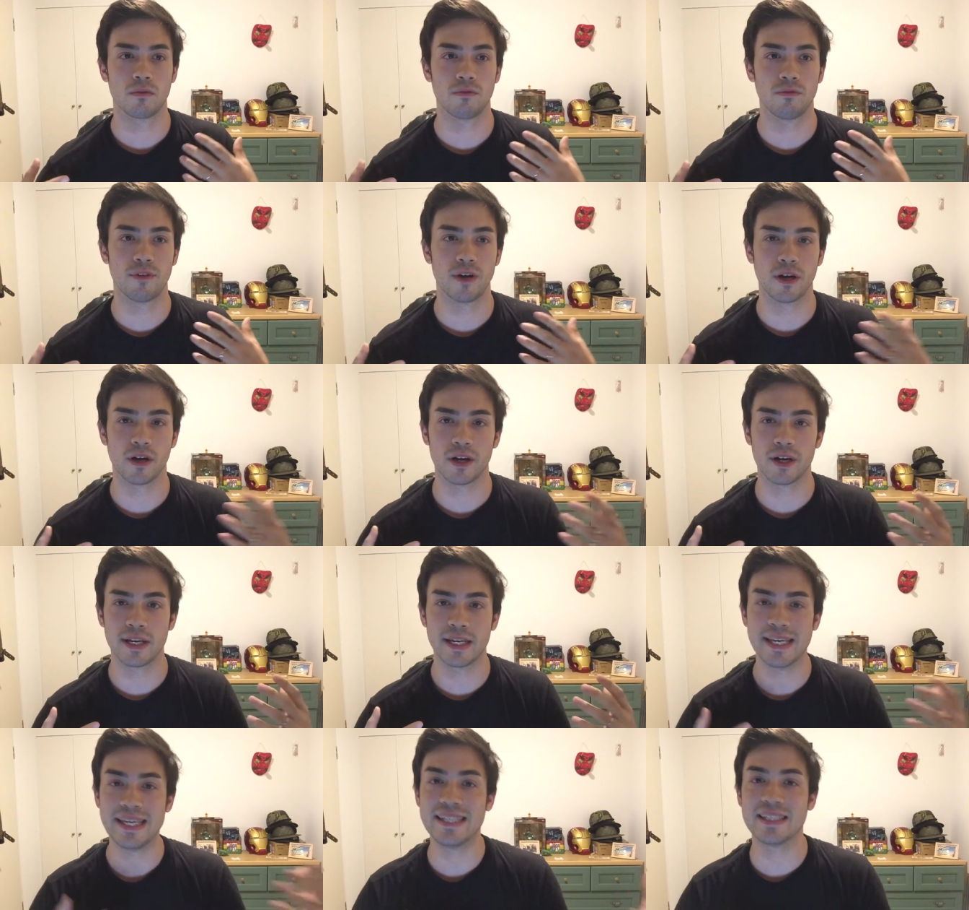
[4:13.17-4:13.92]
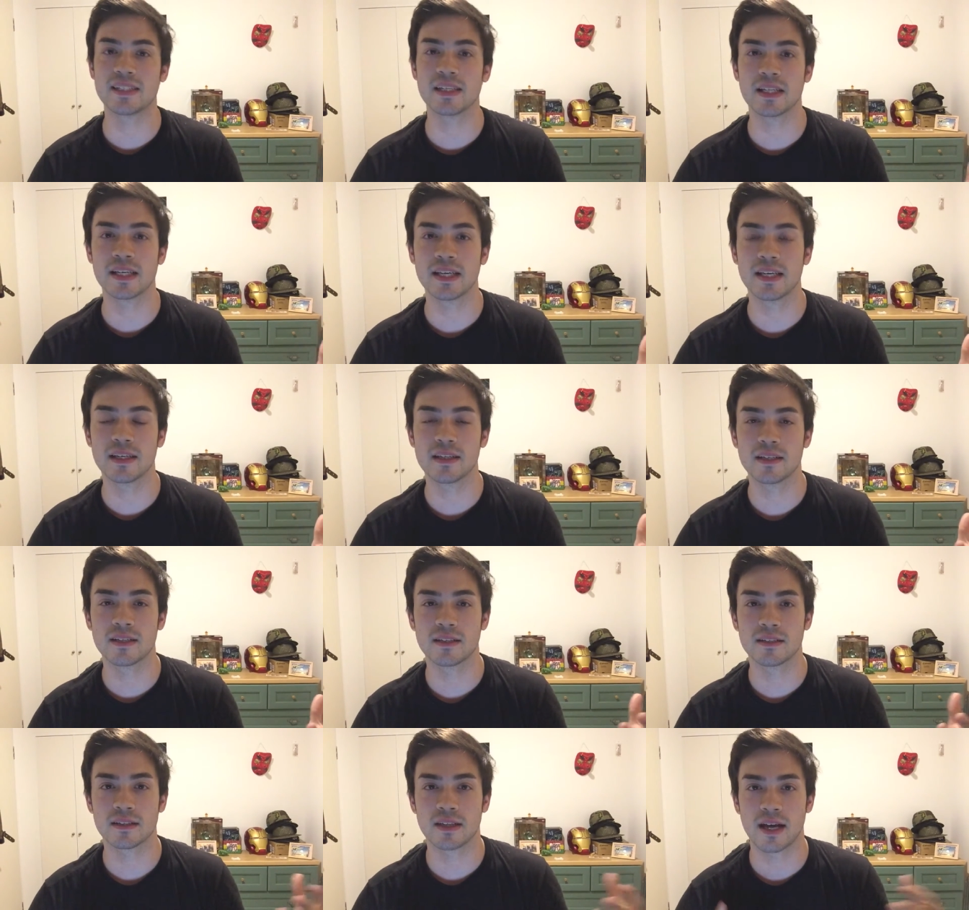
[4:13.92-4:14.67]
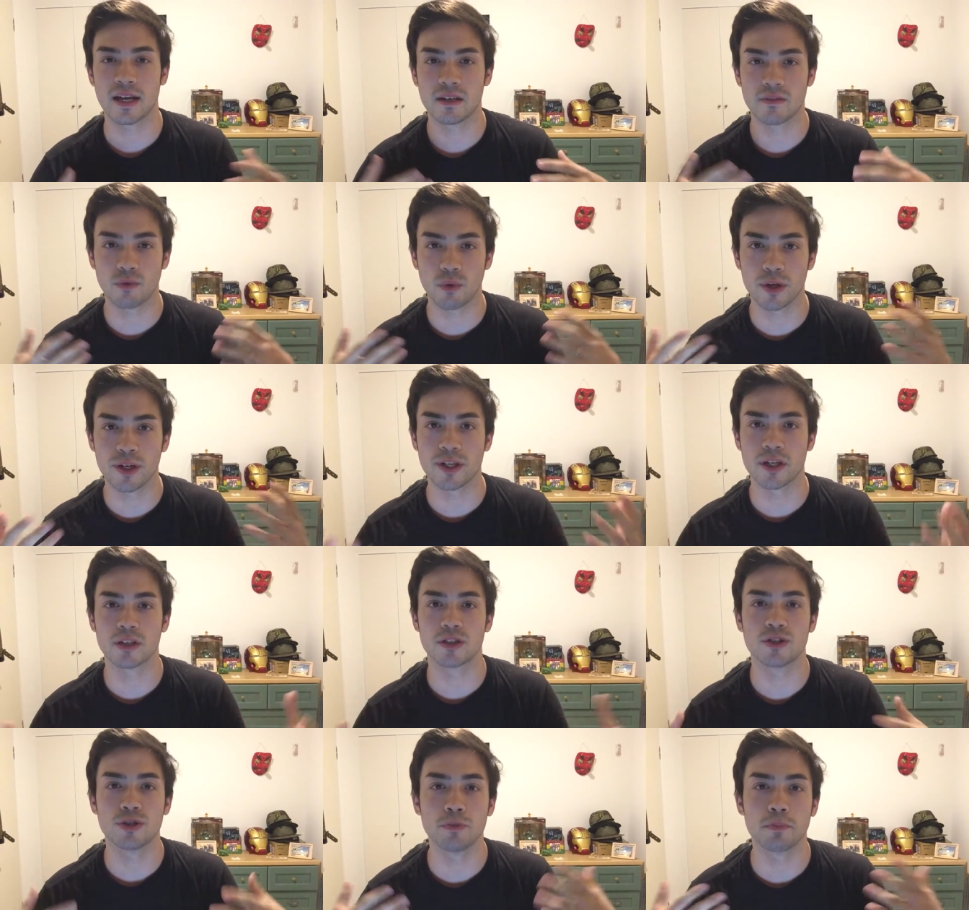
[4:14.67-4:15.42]
very easily. It's kind of one of
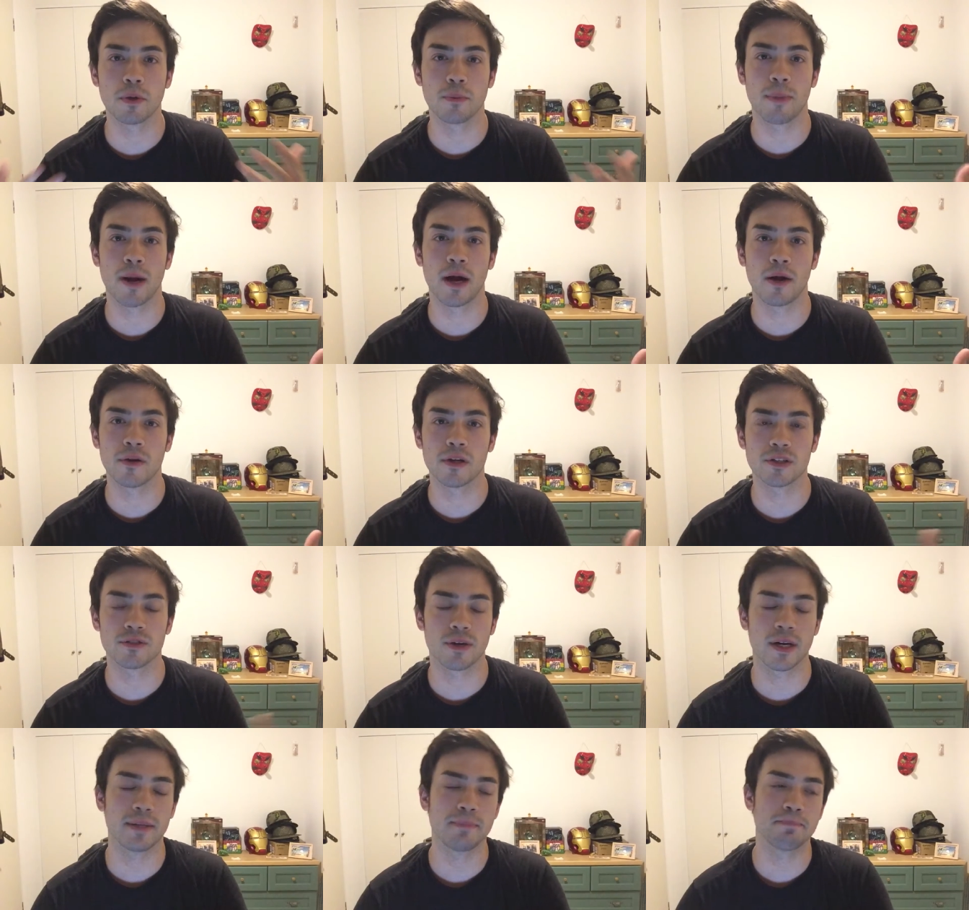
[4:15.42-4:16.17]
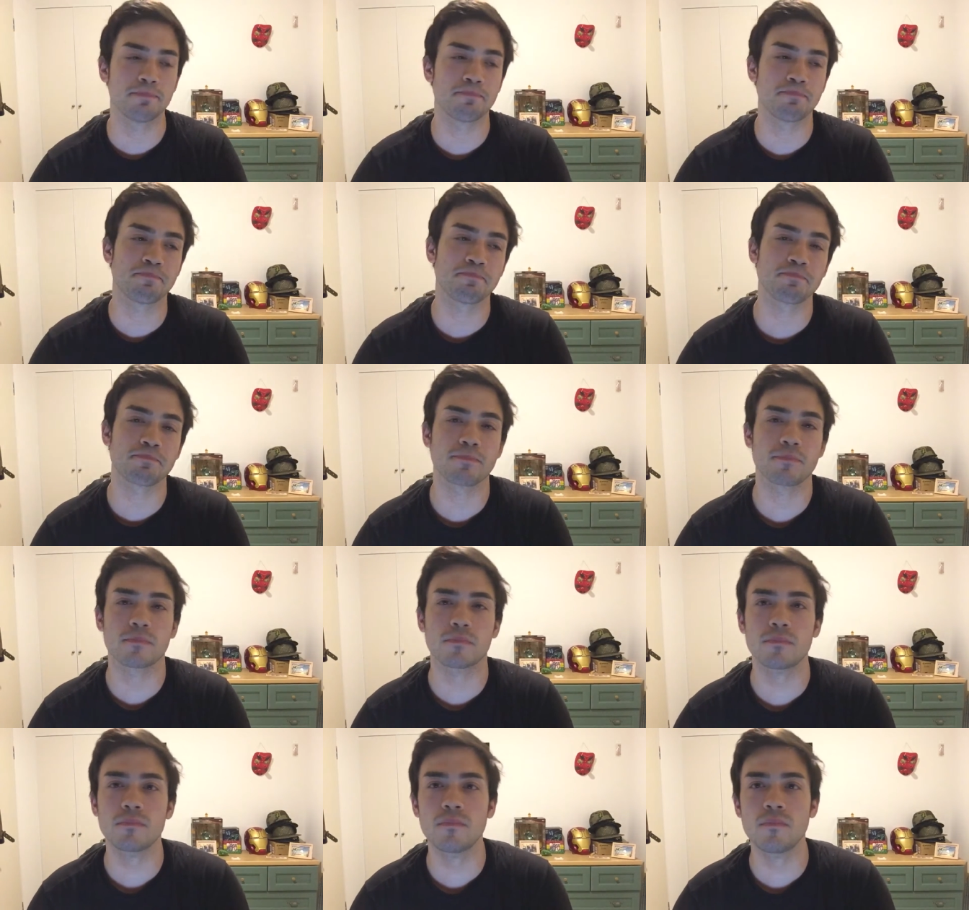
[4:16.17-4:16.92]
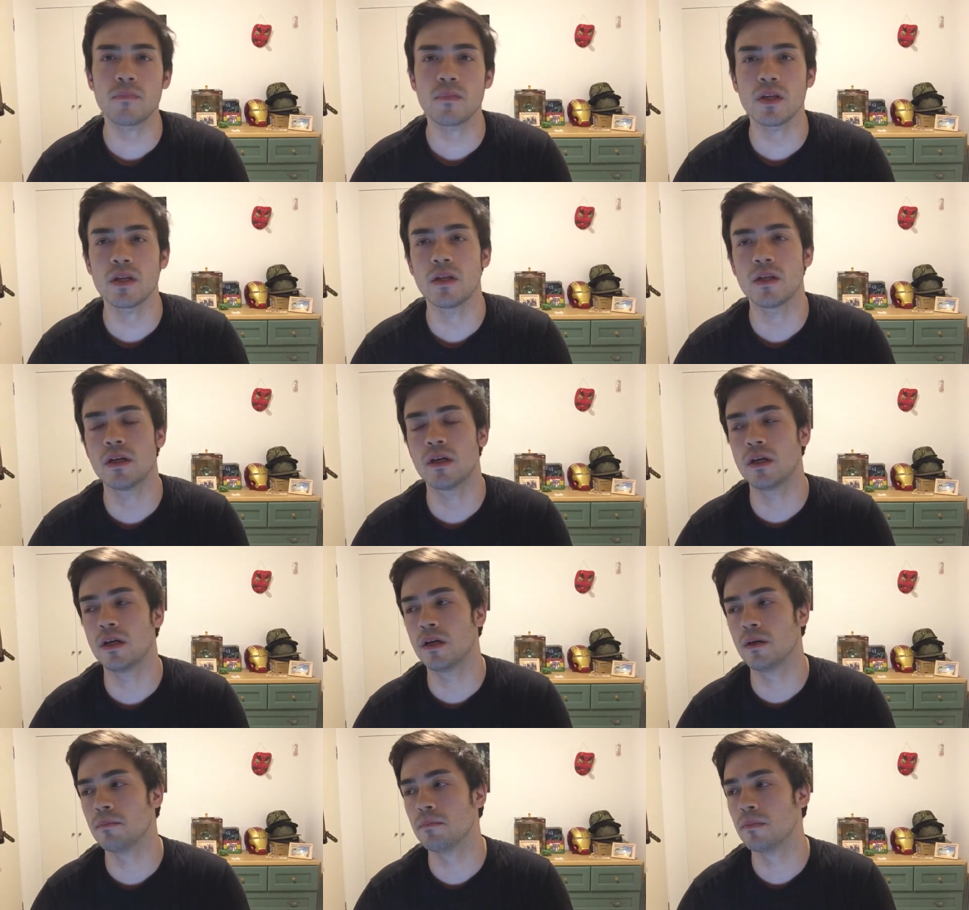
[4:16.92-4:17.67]
your superpowers, right?
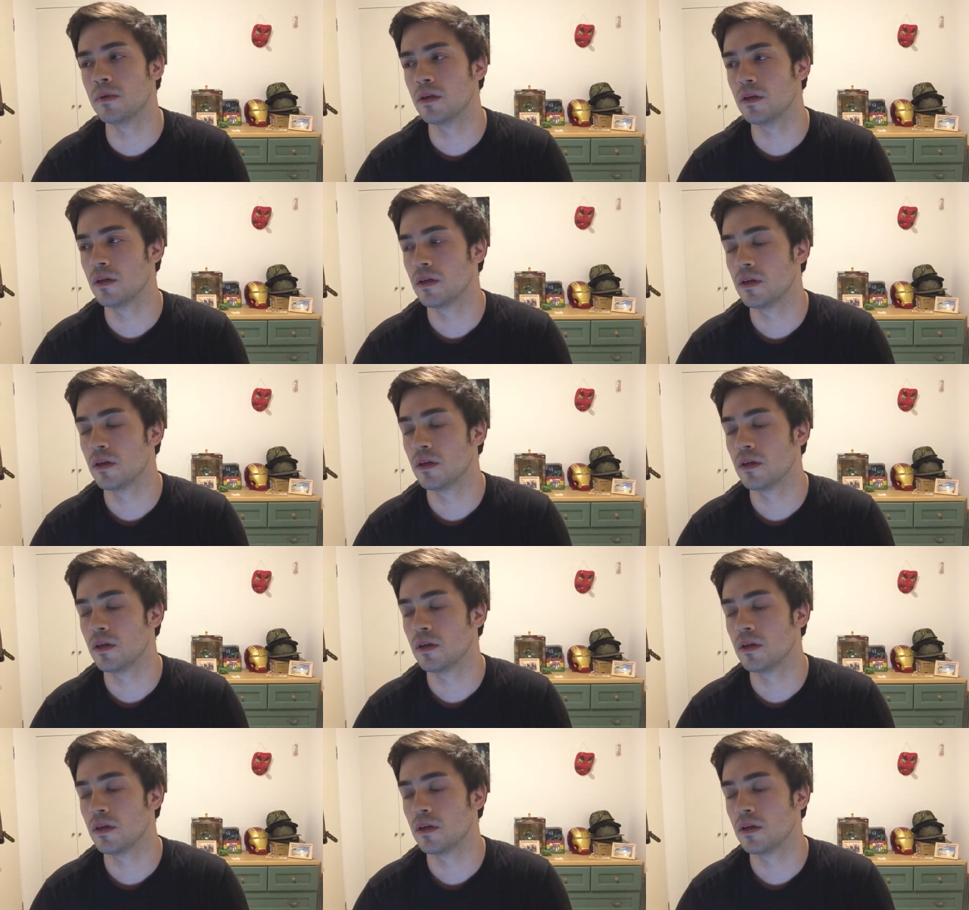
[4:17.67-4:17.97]
Um,